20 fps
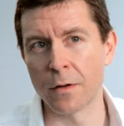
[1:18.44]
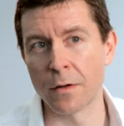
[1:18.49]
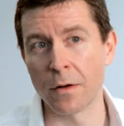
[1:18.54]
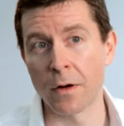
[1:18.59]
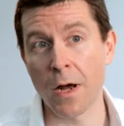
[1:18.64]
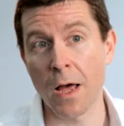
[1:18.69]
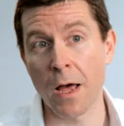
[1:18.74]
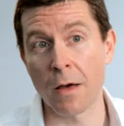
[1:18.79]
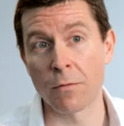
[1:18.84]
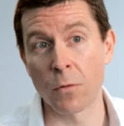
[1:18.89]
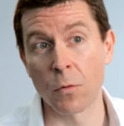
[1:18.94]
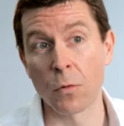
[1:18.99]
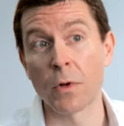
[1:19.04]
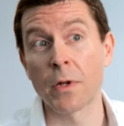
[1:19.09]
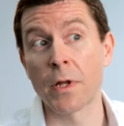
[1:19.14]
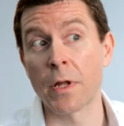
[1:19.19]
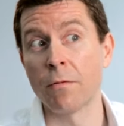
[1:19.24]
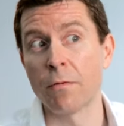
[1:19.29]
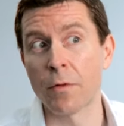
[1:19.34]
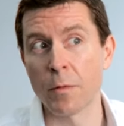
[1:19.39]
that I have all
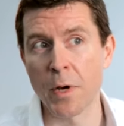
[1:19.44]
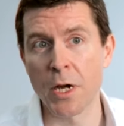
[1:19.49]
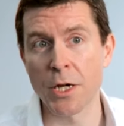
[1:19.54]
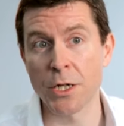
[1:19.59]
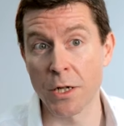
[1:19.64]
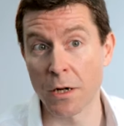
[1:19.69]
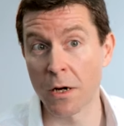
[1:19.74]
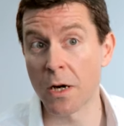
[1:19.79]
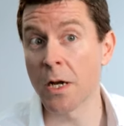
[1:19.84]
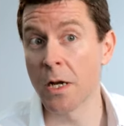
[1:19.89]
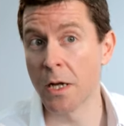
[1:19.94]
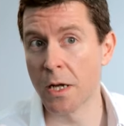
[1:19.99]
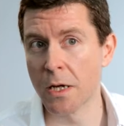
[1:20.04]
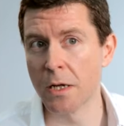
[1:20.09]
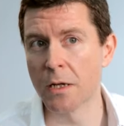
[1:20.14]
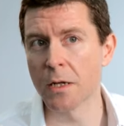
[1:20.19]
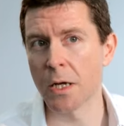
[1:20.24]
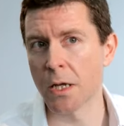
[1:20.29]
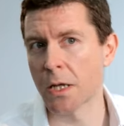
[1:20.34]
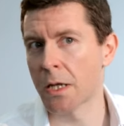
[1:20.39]
of the information I
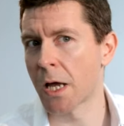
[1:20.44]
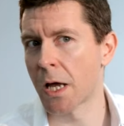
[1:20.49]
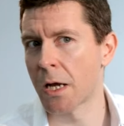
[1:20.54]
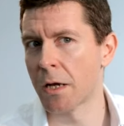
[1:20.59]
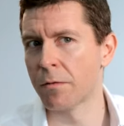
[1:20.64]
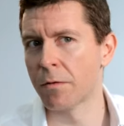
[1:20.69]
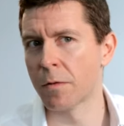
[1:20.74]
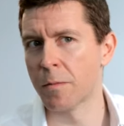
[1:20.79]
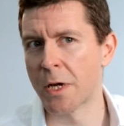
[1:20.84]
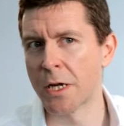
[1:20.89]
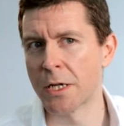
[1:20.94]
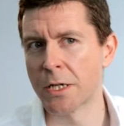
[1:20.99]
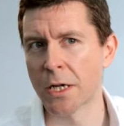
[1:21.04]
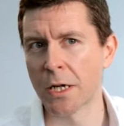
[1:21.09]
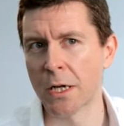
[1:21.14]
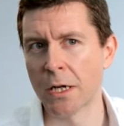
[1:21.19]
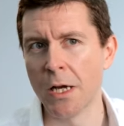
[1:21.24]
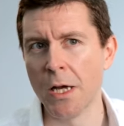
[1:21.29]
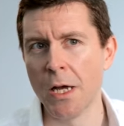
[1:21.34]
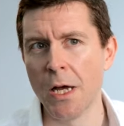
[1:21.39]
need at the end of a
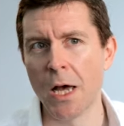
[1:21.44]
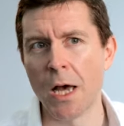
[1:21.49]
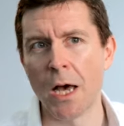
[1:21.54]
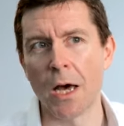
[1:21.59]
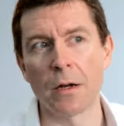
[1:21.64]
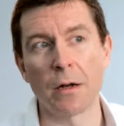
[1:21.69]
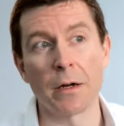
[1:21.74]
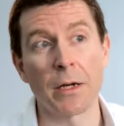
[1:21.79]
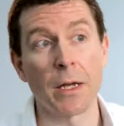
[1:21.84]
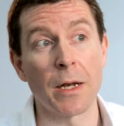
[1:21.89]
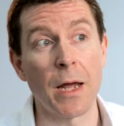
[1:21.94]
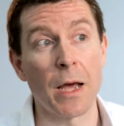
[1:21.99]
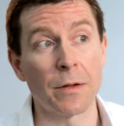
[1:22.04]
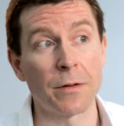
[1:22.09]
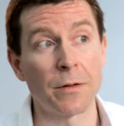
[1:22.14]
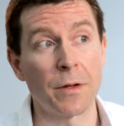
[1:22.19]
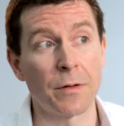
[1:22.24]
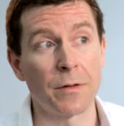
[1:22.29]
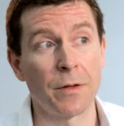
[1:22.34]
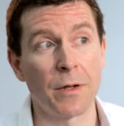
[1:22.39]
meeting and I can
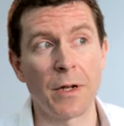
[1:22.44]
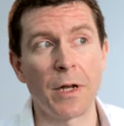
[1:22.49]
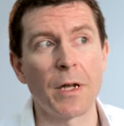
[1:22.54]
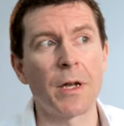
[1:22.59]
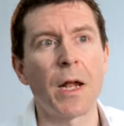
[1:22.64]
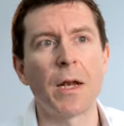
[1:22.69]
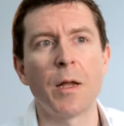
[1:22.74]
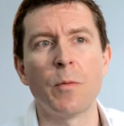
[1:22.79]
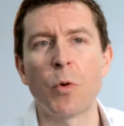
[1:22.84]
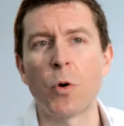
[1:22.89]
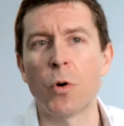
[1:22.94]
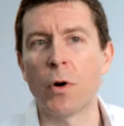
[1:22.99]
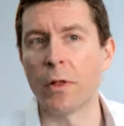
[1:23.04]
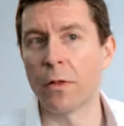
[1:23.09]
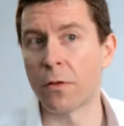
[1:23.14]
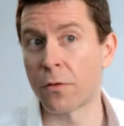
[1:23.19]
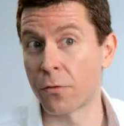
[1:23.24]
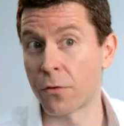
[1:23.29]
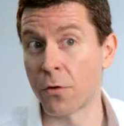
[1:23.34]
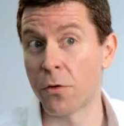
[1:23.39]
access it at any point
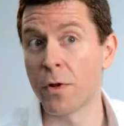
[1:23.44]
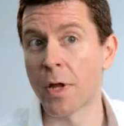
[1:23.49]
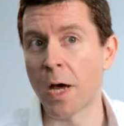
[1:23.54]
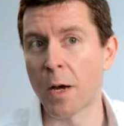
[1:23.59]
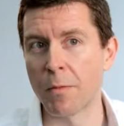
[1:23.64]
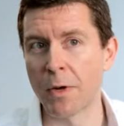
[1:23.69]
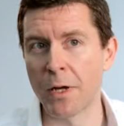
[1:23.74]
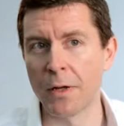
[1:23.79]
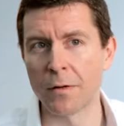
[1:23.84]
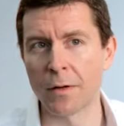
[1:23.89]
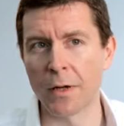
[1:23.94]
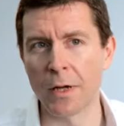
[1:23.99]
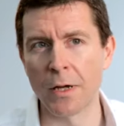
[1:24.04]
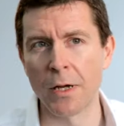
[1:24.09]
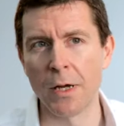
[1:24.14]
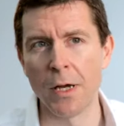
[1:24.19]
through that meeting.